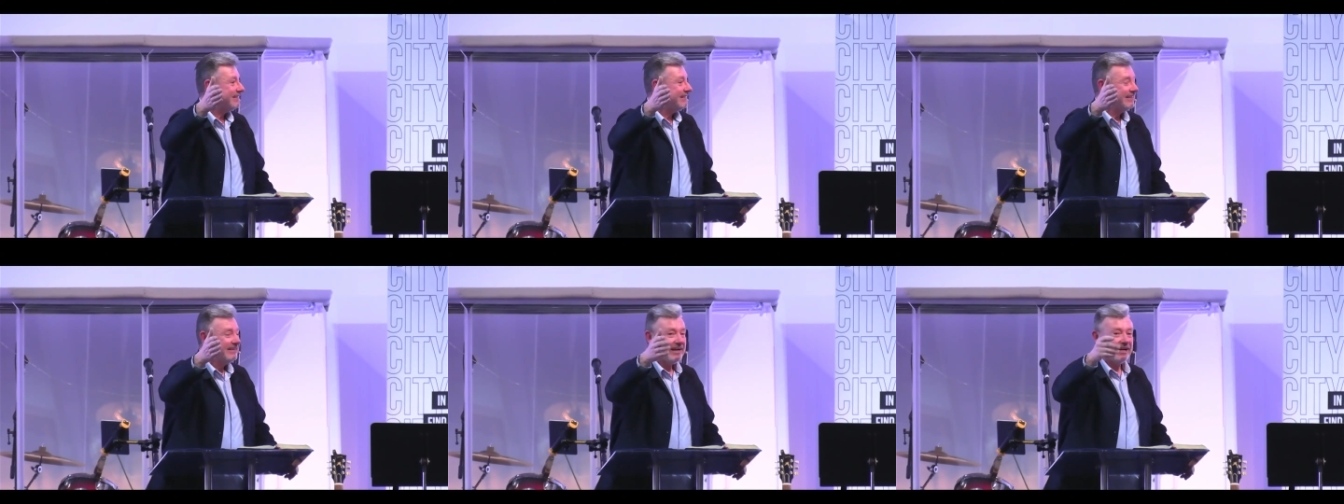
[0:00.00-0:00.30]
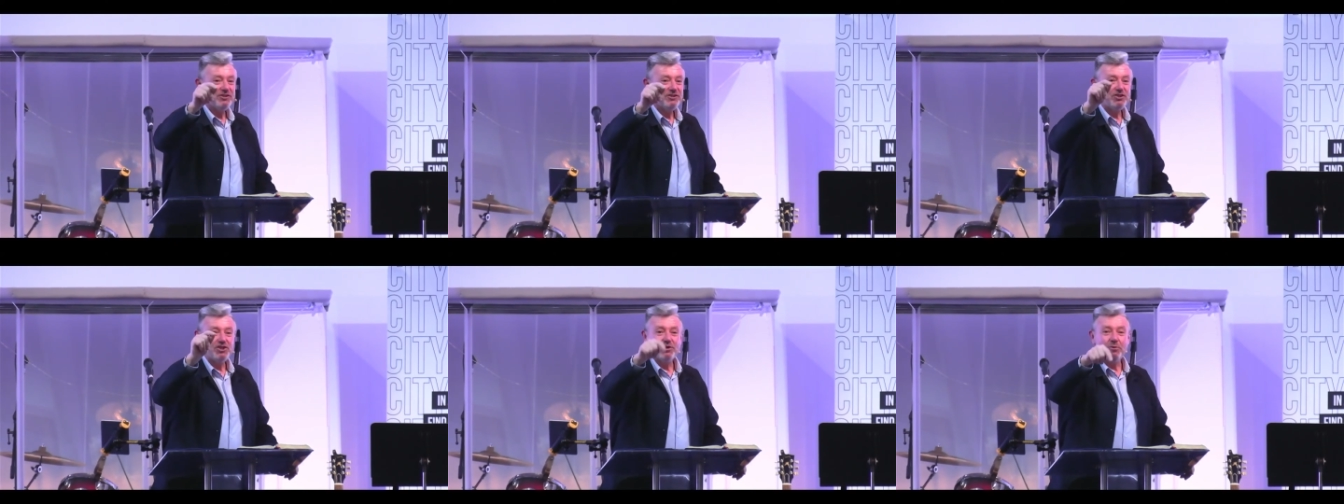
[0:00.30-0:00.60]

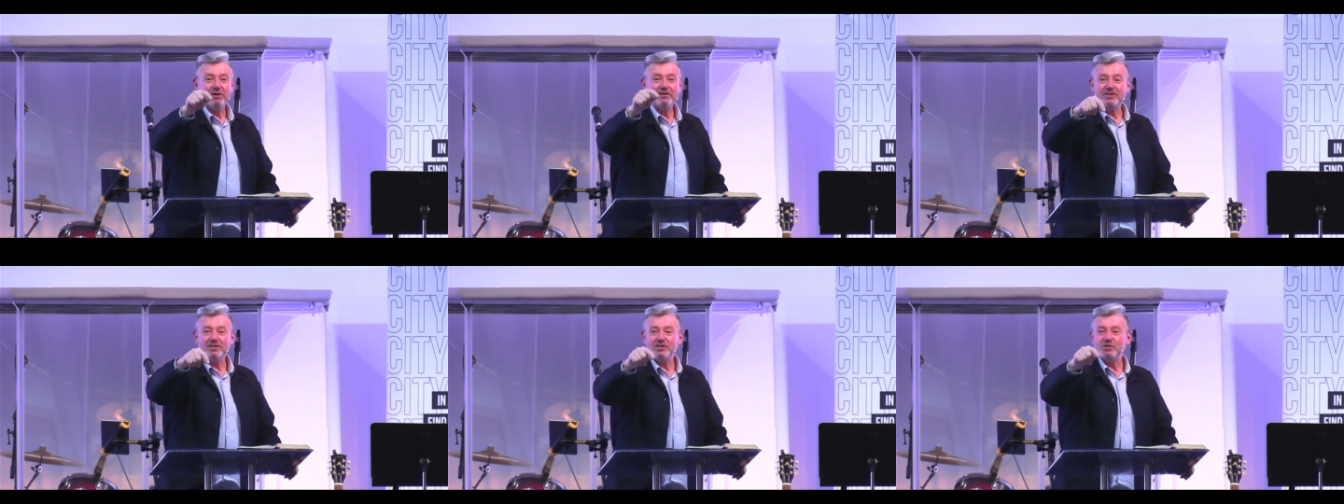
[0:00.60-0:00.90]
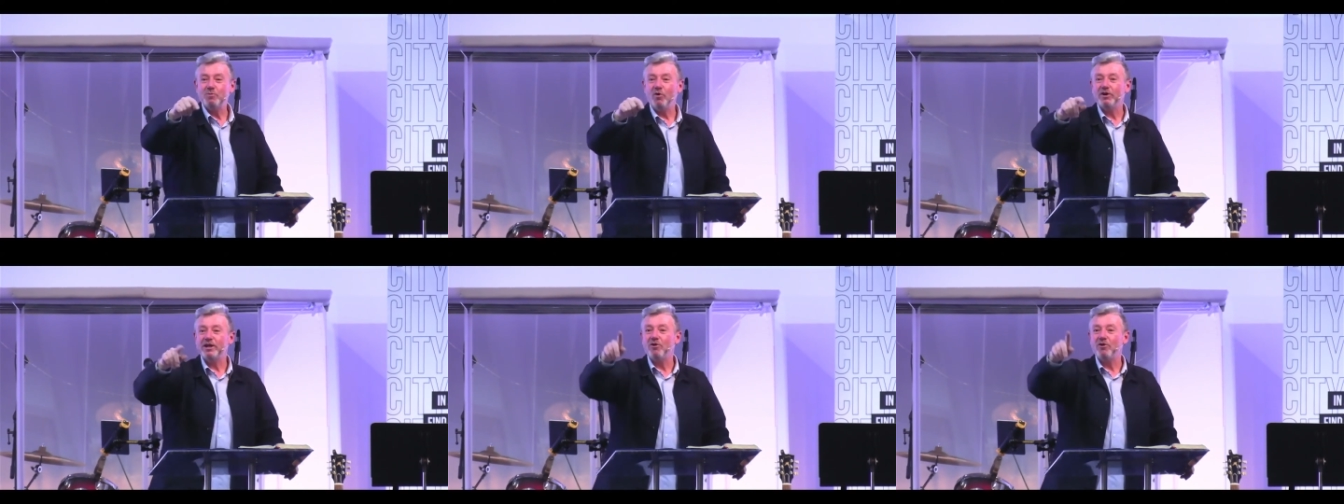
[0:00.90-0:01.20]
And do you know what? This
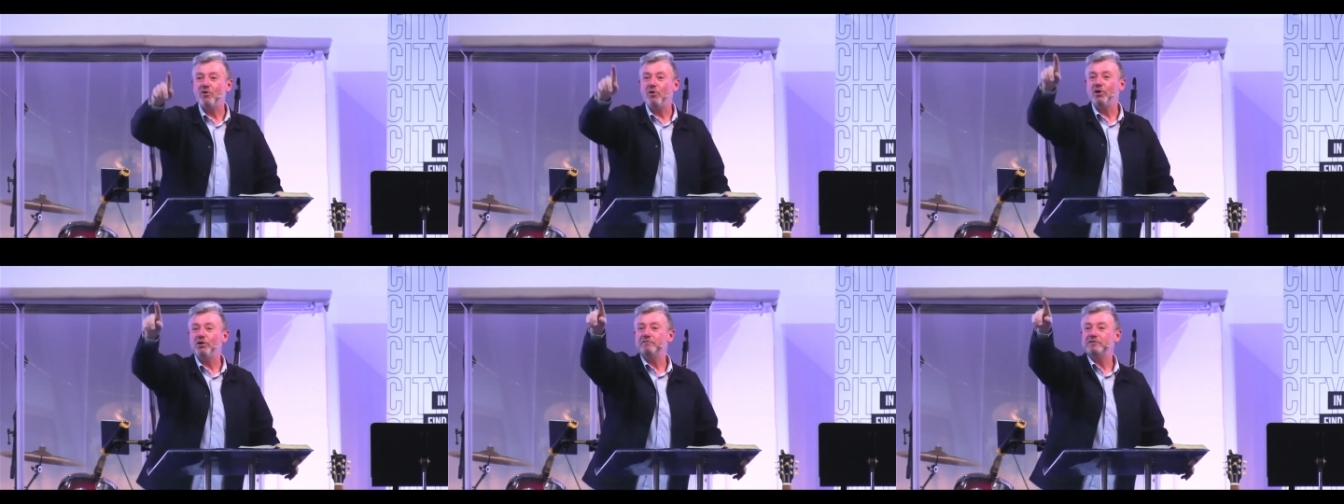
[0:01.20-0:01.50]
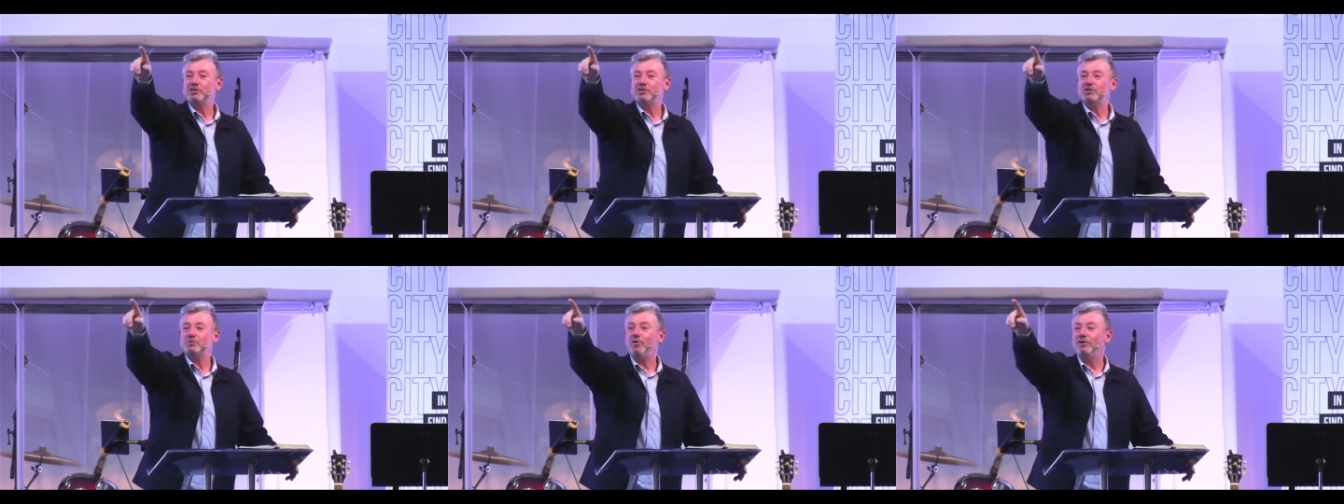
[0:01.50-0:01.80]
morning, all over
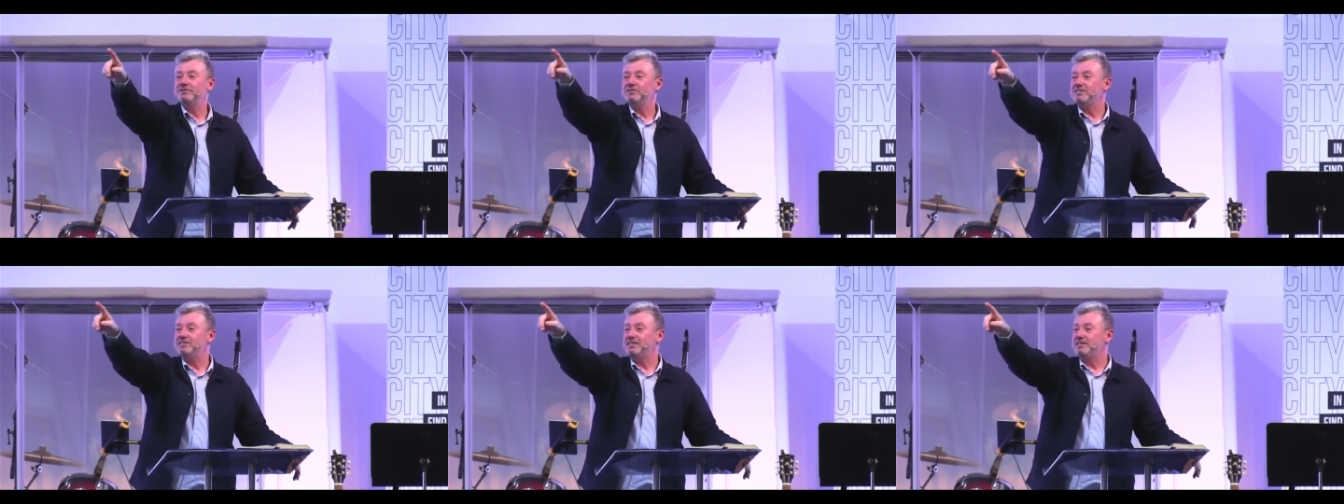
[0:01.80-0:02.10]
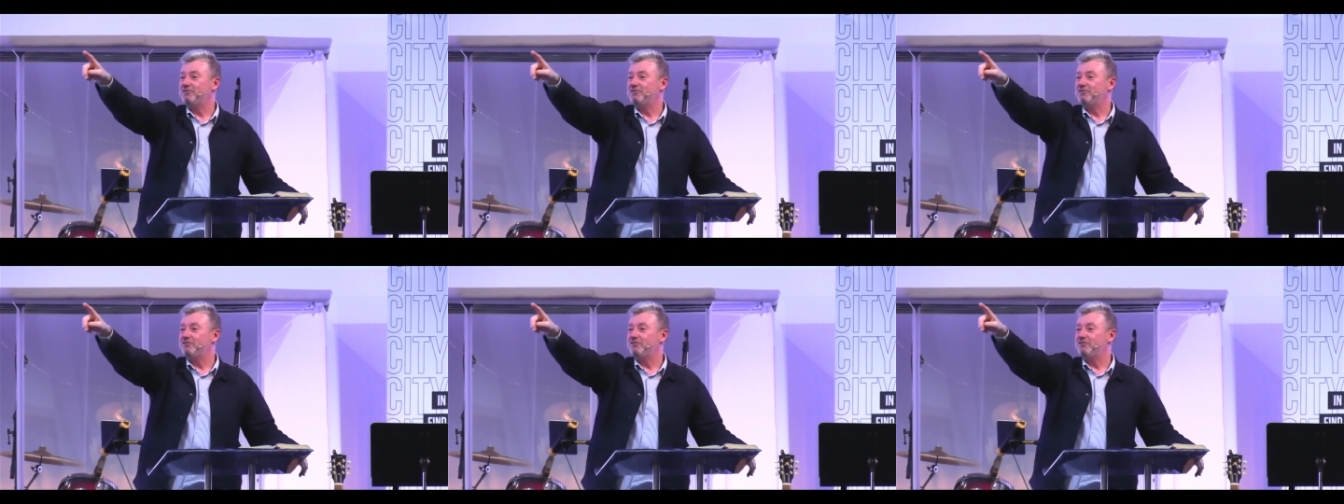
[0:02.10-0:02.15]
Swansea,